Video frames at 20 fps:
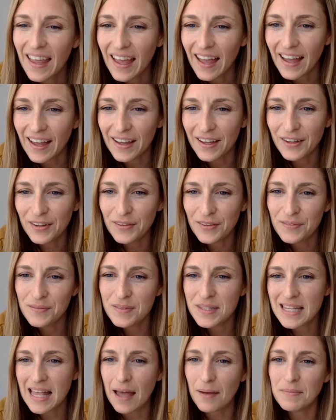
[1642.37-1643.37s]

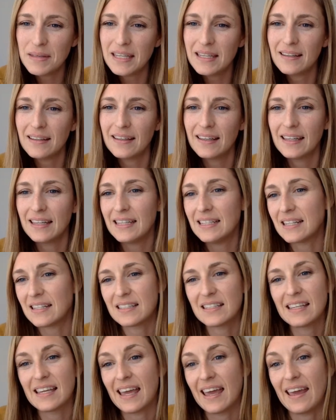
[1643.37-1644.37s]
Sammy, he
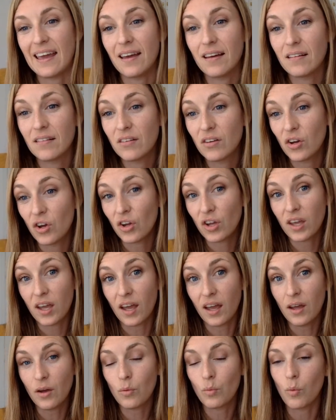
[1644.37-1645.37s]
doesn't care.
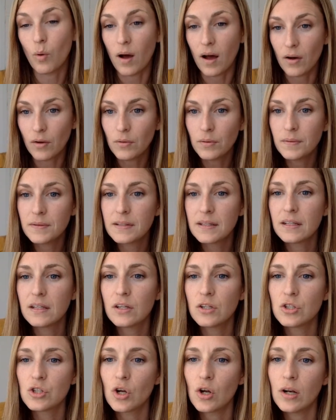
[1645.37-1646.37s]
Okay, well.
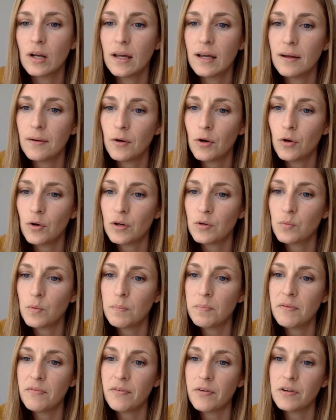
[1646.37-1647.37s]
Jola, oh, it would
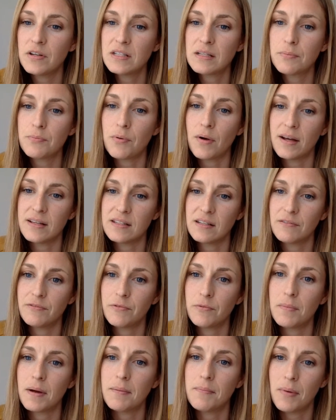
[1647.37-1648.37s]
be very surprising
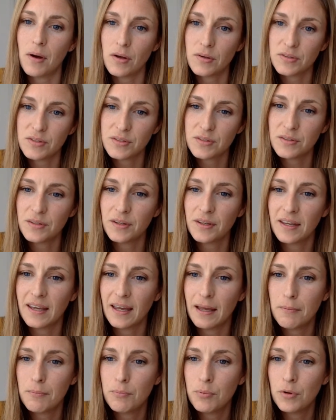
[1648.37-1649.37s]
for my boss.
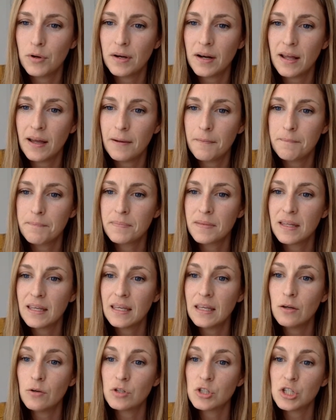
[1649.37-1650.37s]
Okay, Puna,
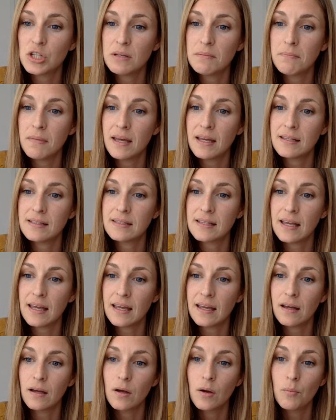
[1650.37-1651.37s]
he or she may
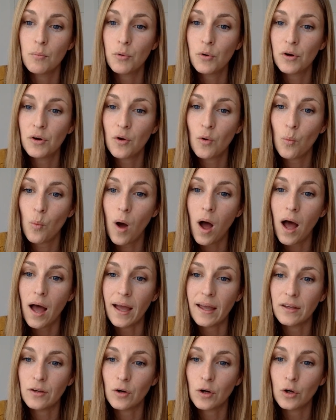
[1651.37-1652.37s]
say, Puna,
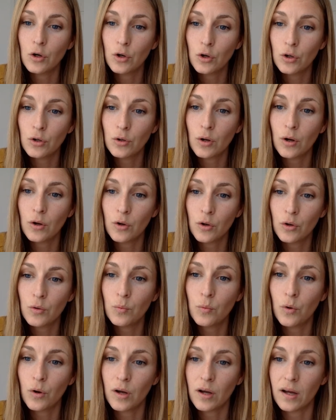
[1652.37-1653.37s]
why? You're a good
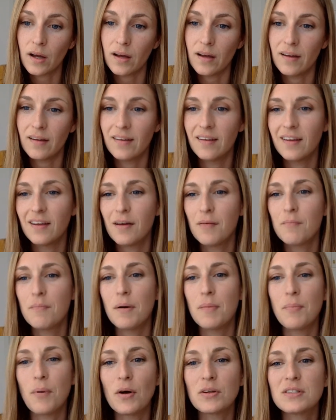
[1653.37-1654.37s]
worker.
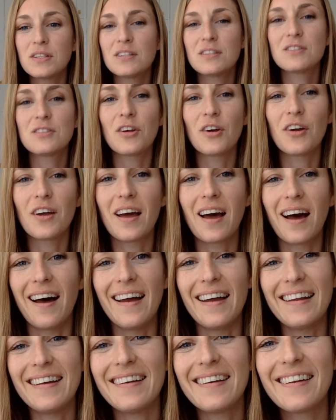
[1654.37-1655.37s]
My boss is so
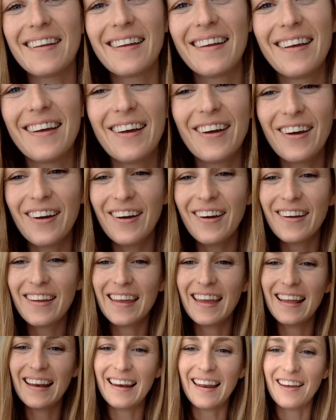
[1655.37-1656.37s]
kind.
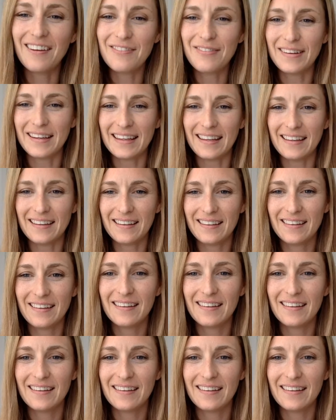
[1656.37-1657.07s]
Okay, lovely.